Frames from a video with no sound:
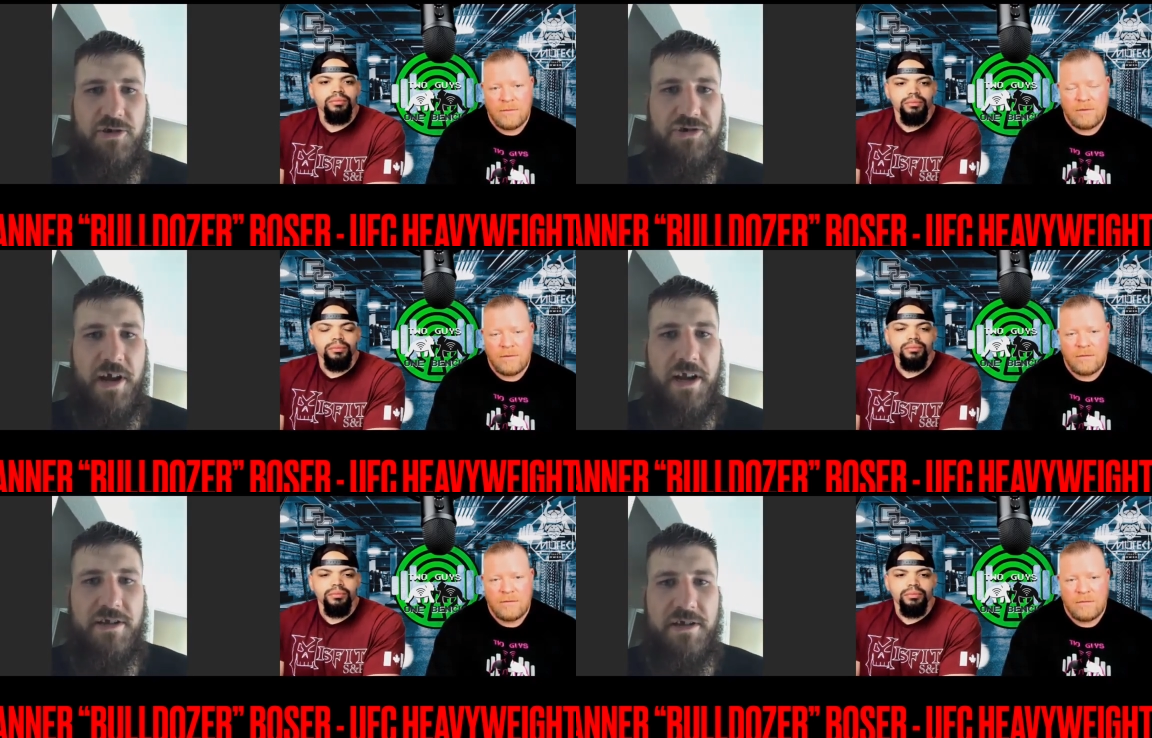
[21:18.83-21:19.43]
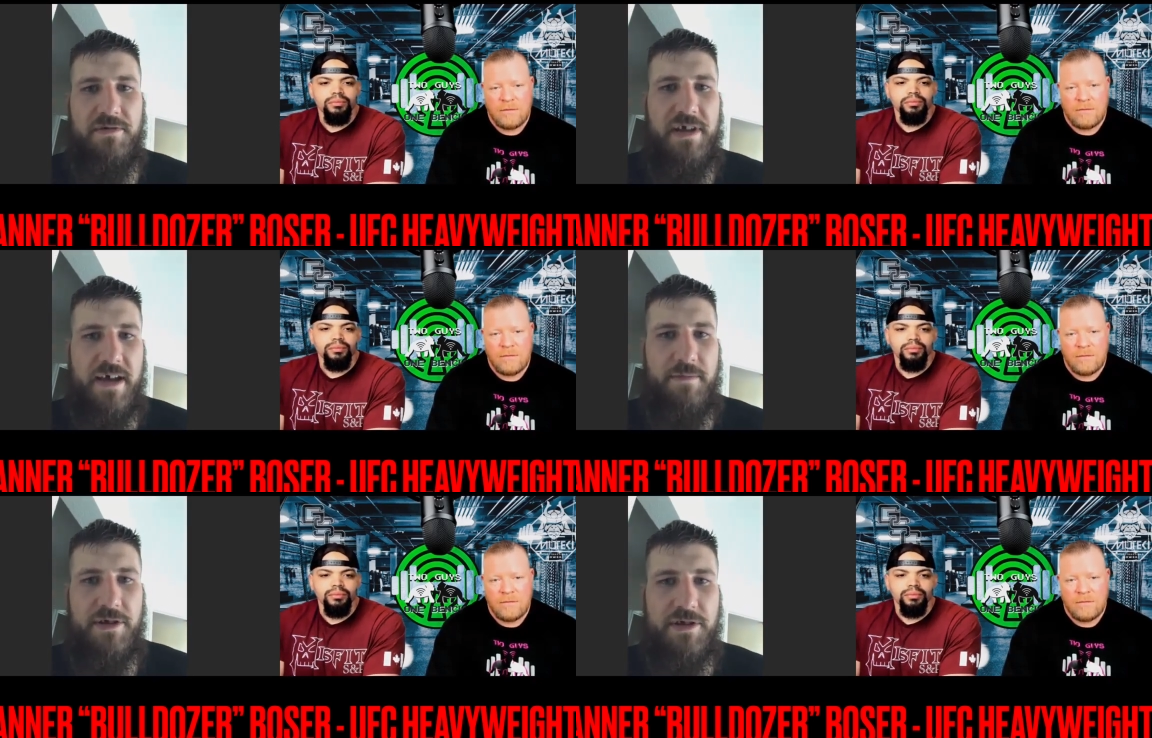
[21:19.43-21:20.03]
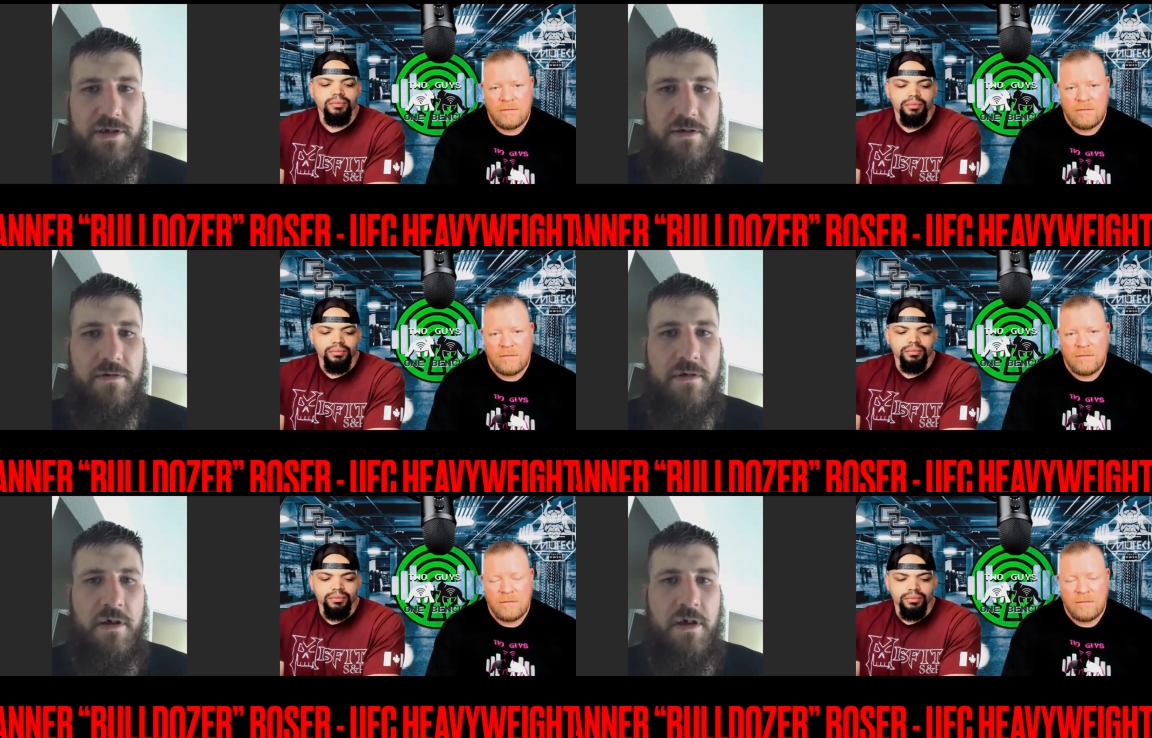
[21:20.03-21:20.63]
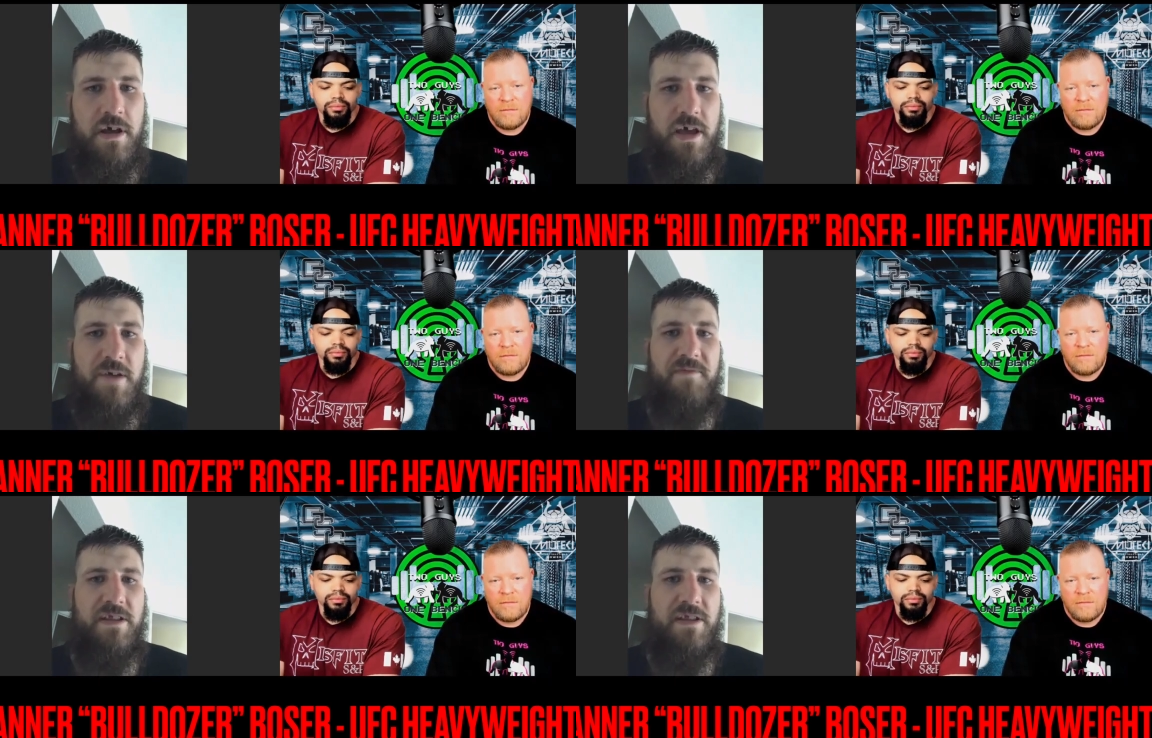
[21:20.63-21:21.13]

Speaker 1: training to do damage. So if